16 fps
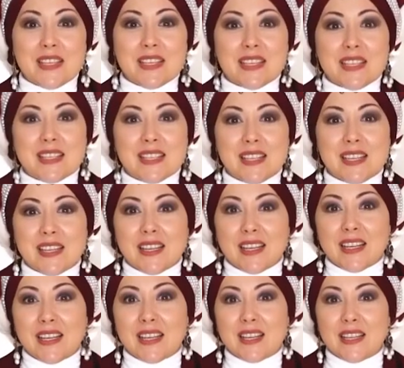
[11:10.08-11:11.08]
You hear
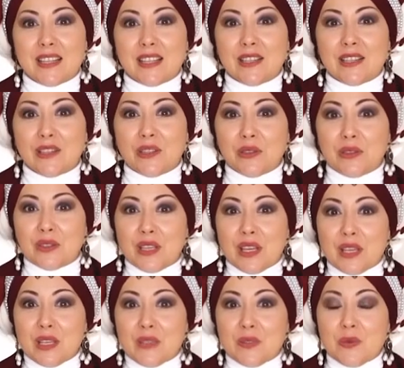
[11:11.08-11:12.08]
subtle
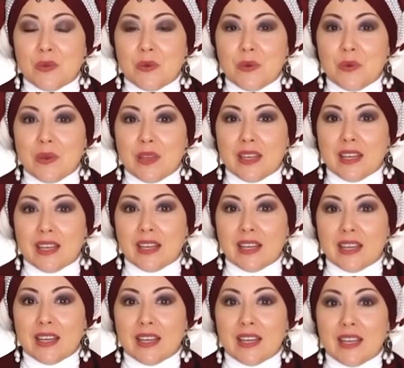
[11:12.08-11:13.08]
sounds.
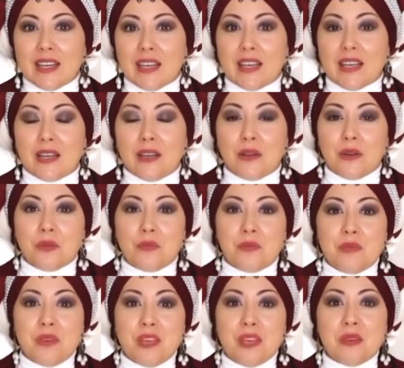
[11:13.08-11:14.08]

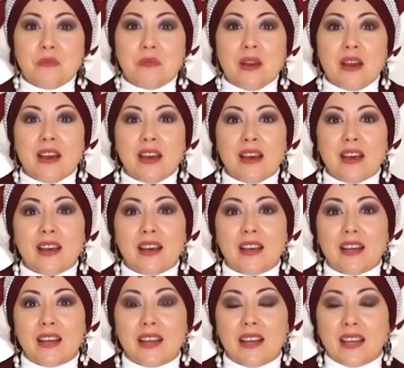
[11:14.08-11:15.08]
Darling,
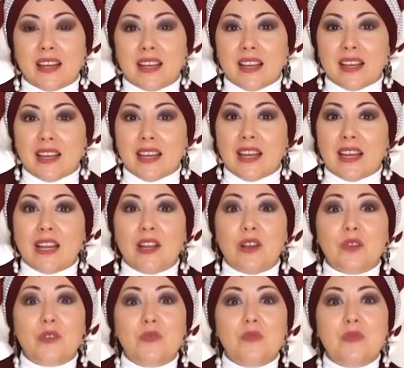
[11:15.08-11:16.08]

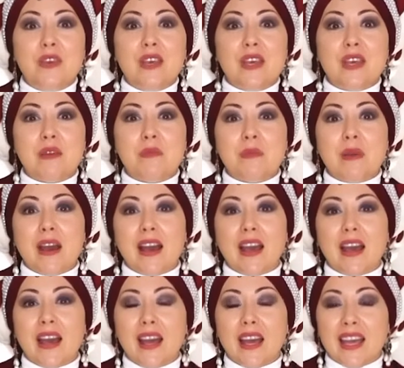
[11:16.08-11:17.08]
darling, they
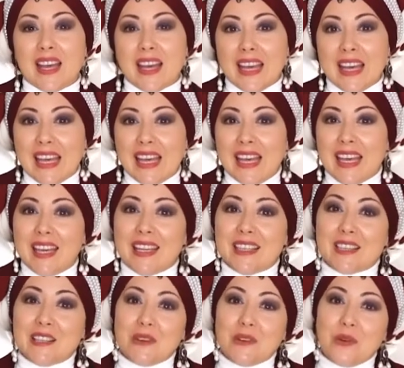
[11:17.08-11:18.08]
say.
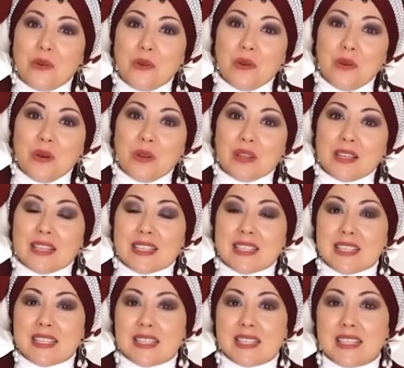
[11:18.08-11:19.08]
This
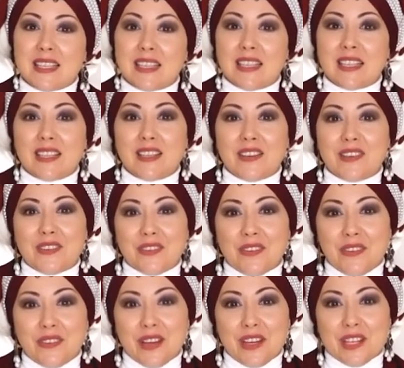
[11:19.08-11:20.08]
is the
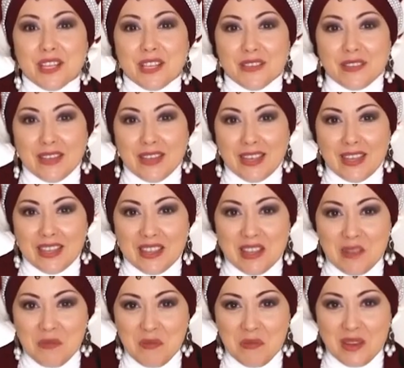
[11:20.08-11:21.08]
voice of your
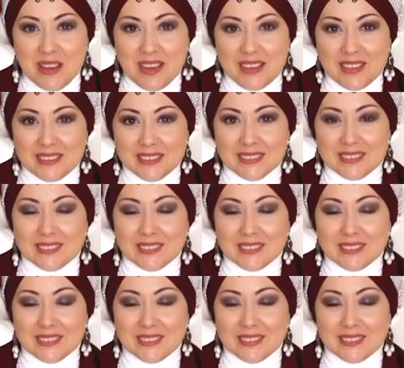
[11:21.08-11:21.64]
anome